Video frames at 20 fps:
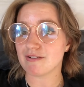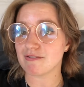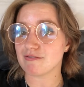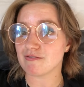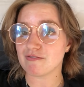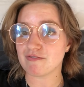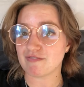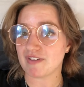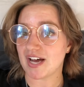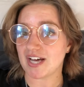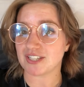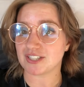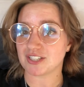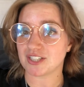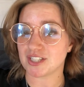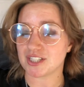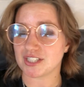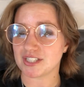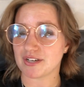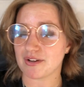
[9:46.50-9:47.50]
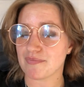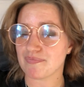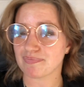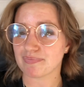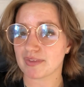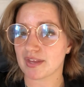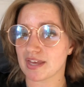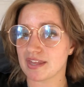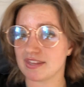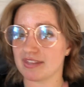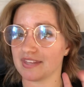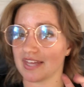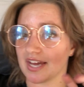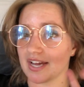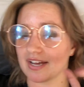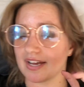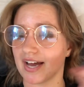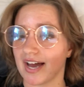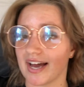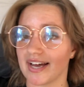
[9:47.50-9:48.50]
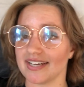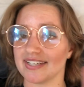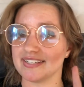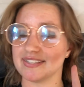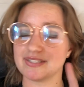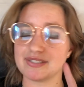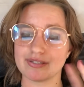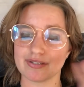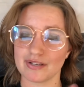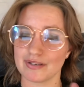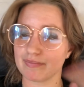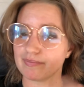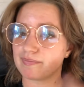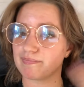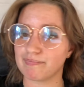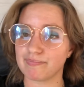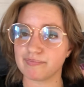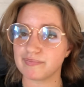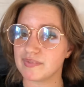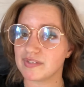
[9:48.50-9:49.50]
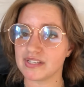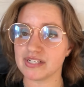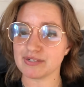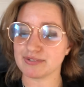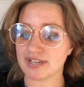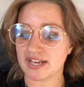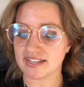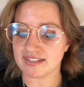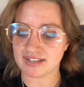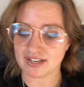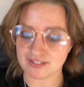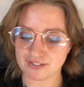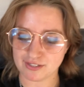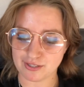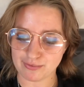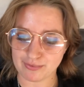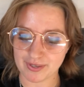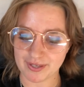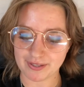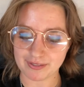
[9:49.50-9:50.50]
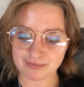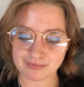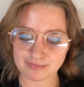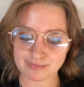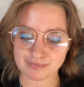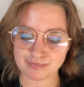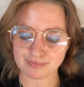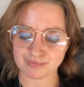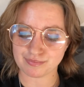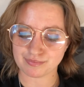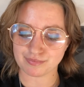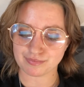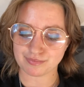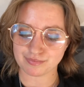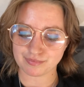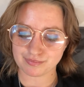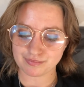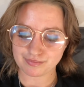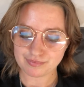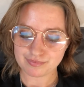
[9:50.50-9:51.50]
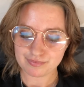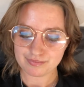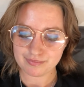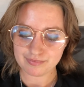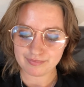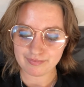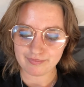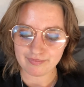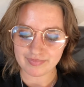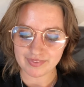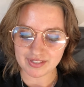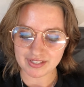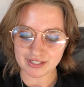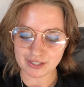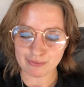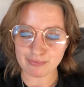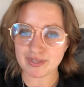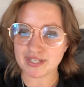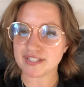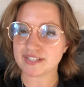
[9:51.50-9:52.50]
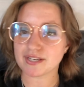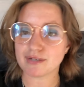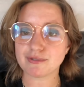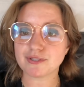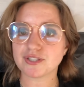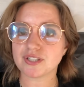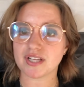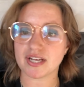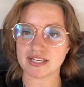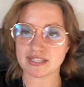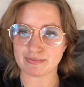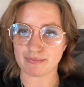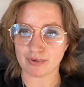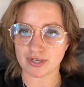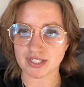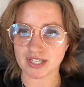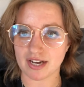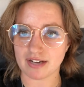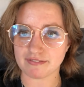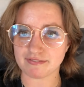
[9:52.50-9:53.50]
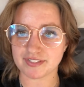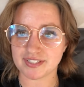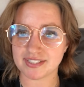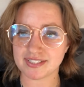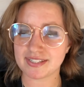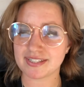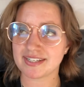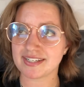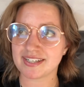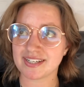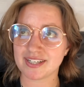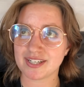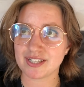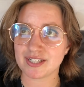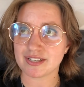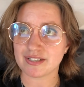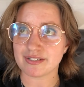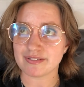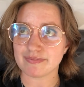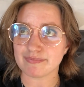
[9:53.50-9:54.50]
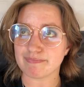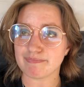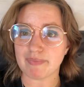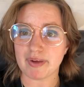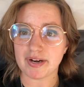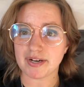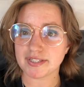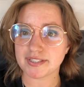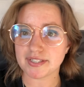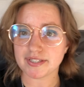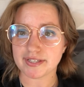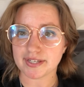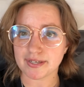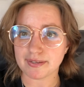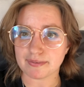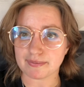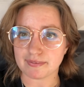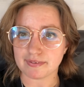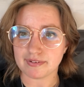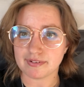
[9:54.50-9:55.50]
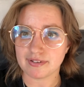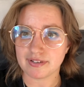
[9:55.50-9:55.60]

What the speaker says: faster than guys, you take that as you will, we socialize more often, men are alone.